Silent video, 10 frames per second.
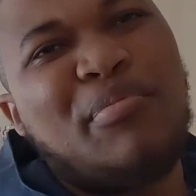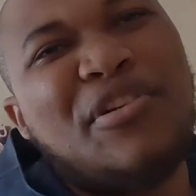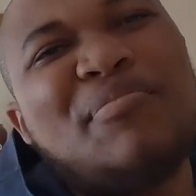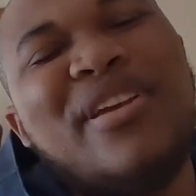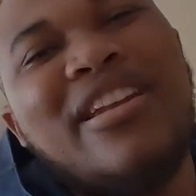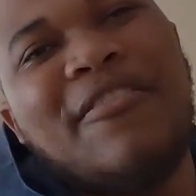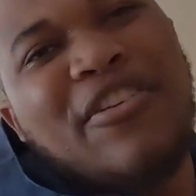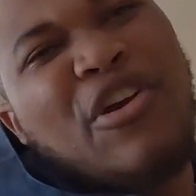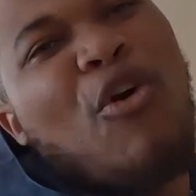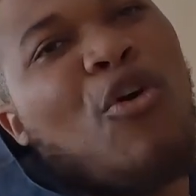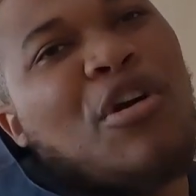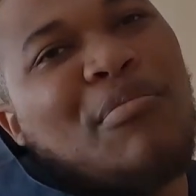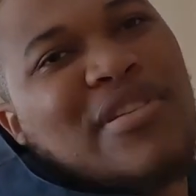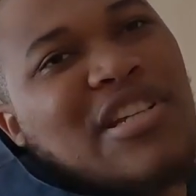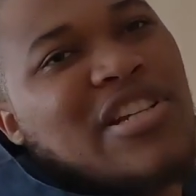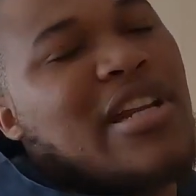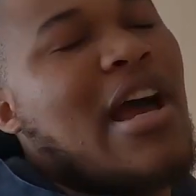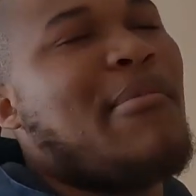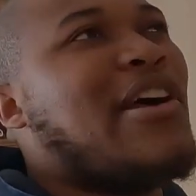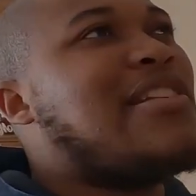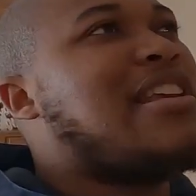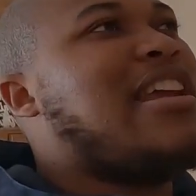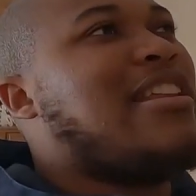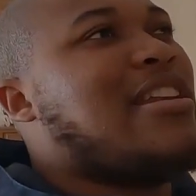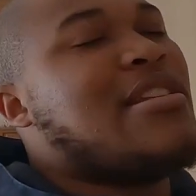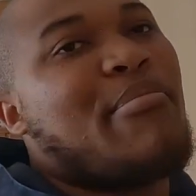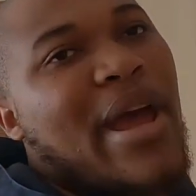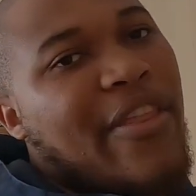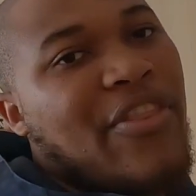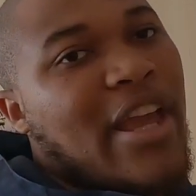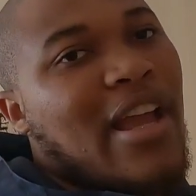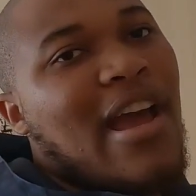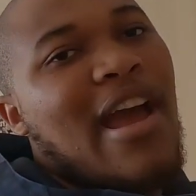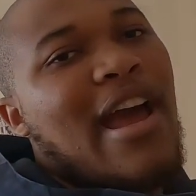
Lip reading: puts me in a very awkward position. I'm not saying that it's a bad thing.